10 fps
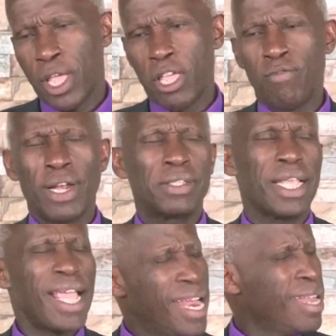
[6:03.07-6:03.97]
If there
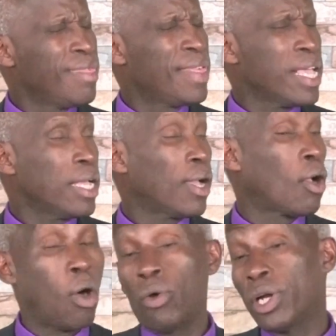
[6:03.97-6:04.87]
is anything
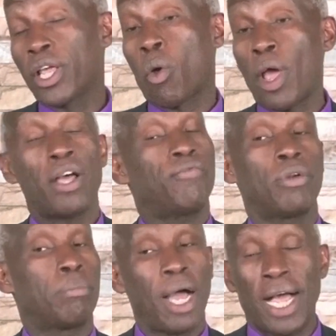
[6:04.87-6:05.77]
God requires
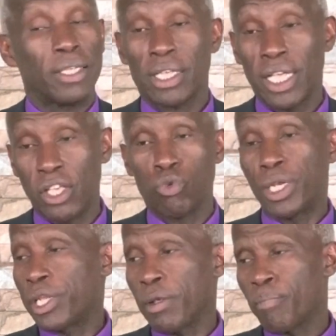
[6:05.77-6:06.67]
from us, is
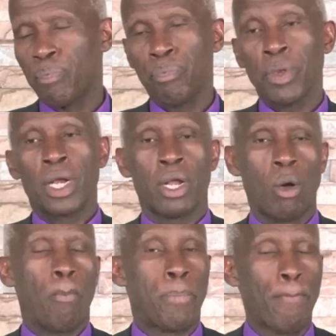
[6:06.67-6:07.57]
waiting.
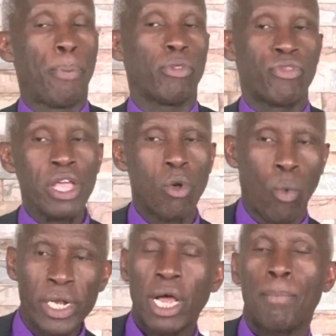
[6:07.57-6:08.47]
Now, people think
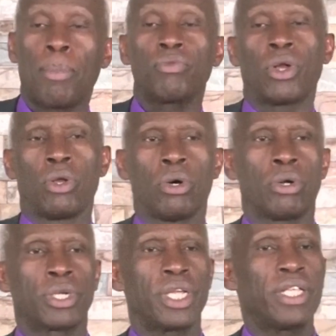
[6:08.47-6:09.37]
waiting upon the
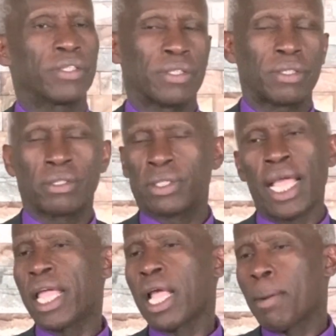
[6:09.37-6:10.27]
Lord is
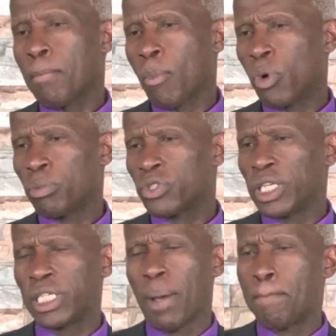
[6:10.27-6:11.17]

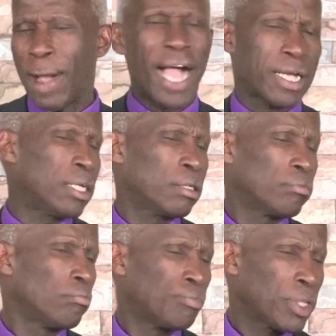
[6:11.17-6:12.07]
sitting back
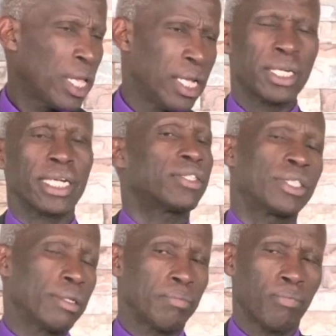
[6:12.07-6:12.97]
and
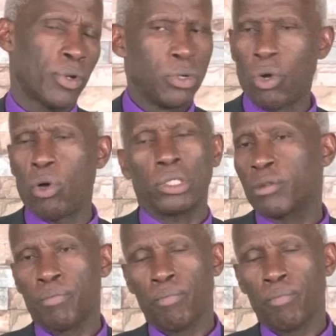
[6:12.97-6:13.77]
resting. Not.